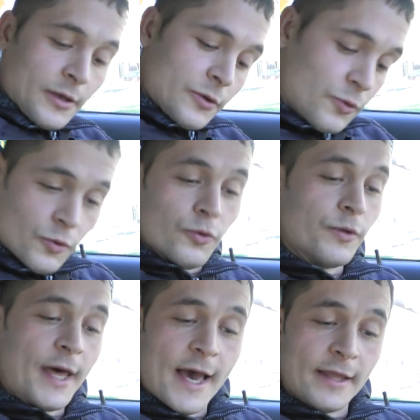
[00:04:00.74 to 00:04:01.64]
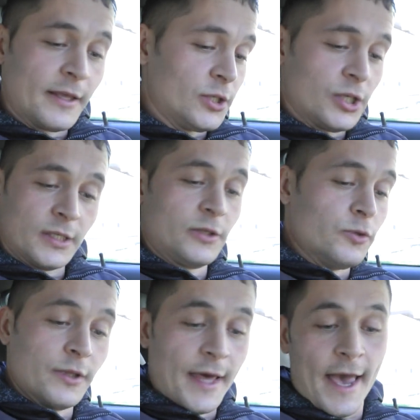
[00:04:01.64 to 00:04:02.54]
You could do that, and just
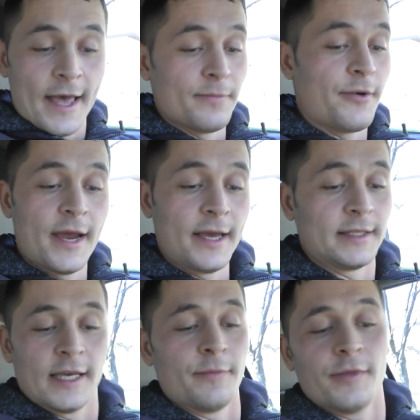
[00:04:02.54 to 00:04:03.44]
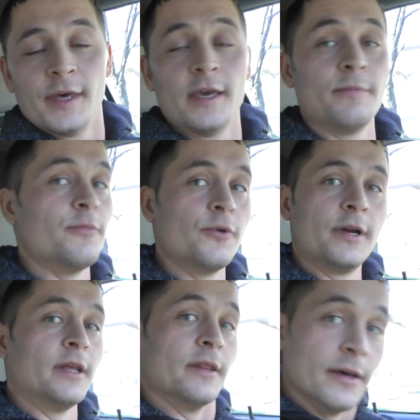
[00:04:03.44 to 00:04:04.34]
using the handbrake, same thing, put
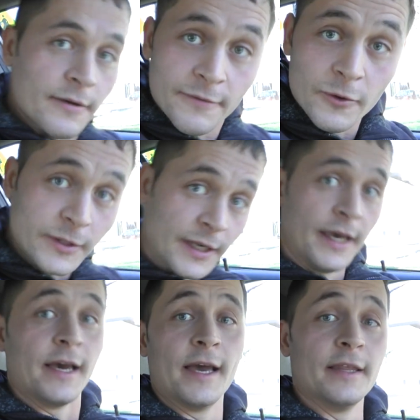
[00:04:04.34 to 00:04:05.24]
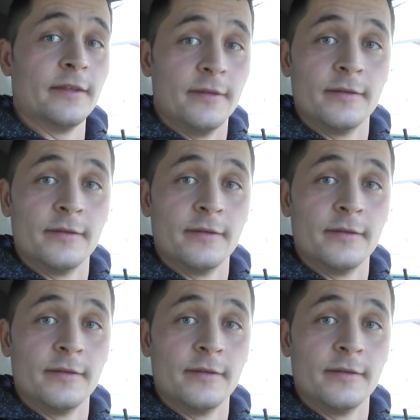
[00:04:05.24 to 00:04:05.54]
it in the first gear and